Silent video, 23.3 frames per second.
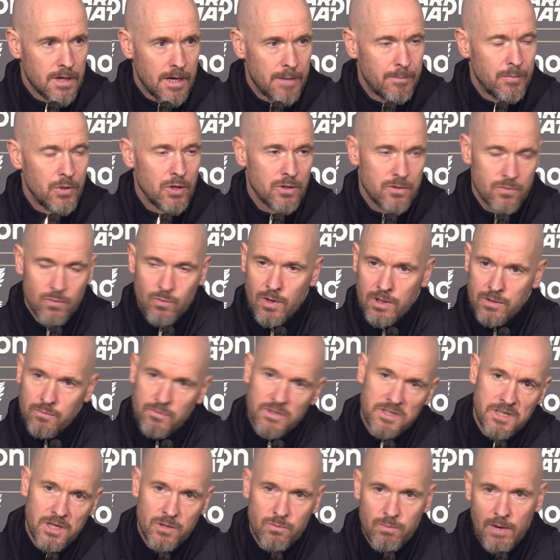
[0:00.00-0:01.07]
But what we
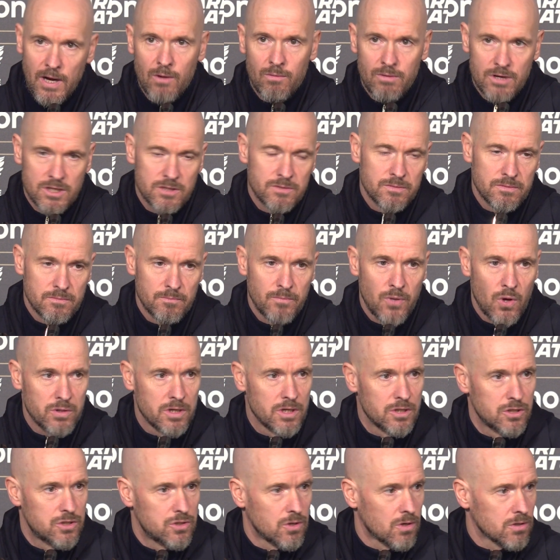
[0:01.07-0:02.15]
did well was
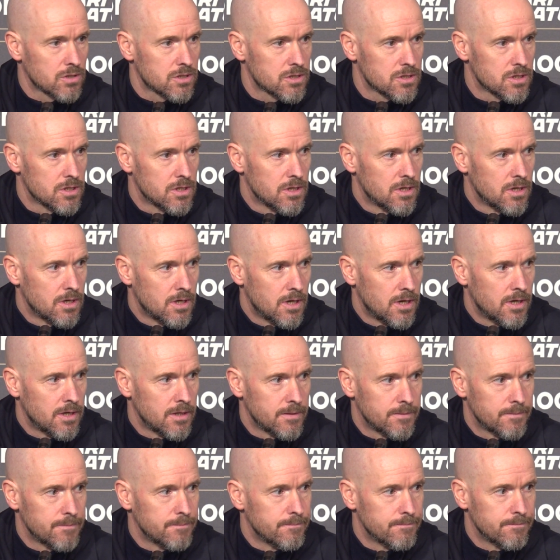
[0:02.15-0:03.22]
blocking shots
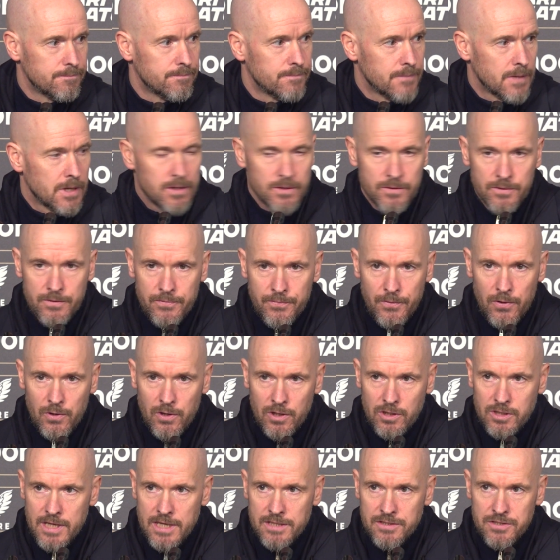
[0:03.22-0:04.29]
for the
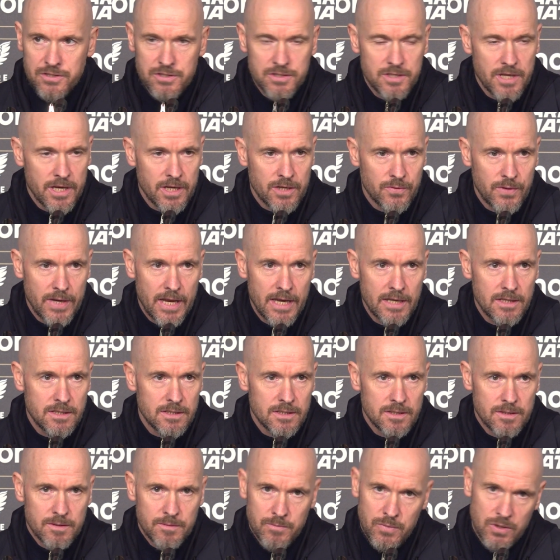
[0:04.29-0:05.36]
chances they create.
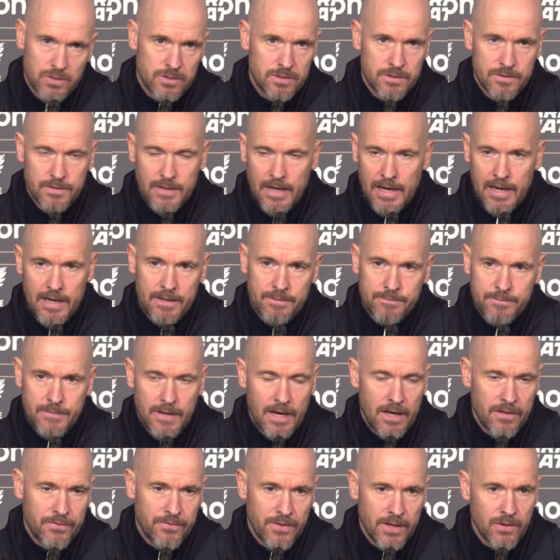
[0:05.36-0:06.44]
But
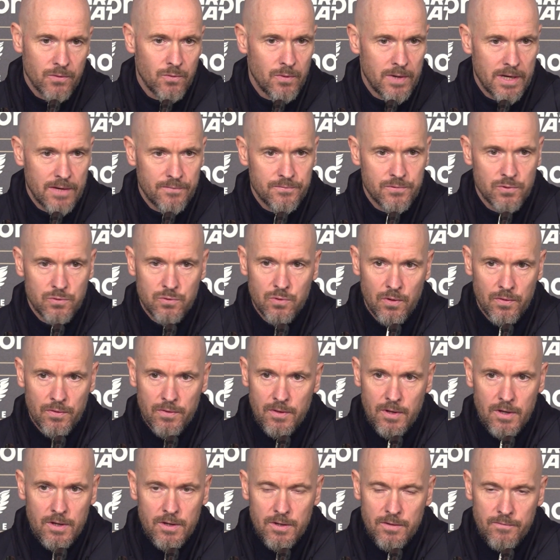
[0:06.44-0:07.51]
I think we have to
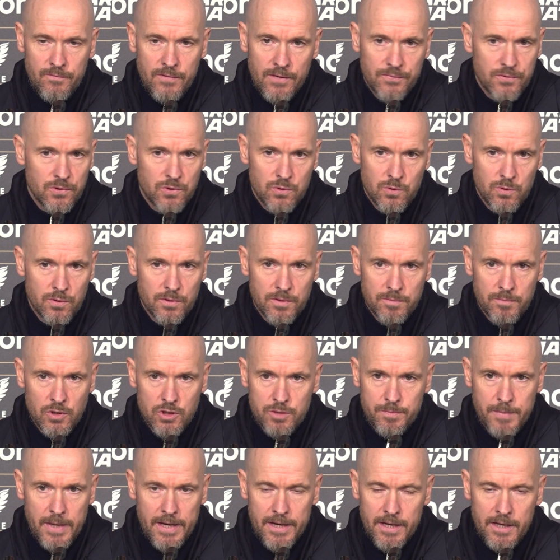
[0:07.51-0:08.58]
do it
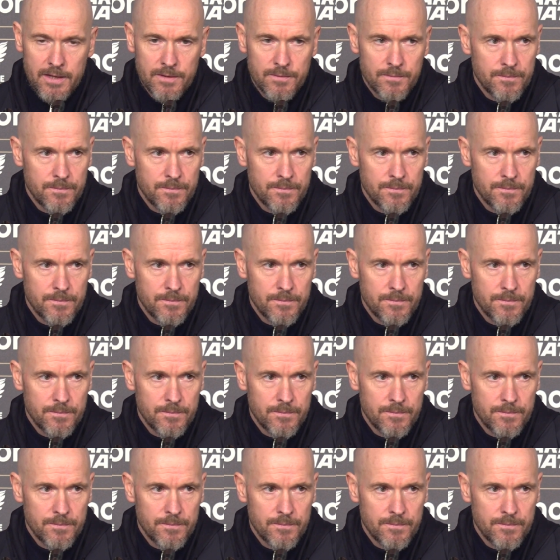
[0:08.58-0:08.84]
much better.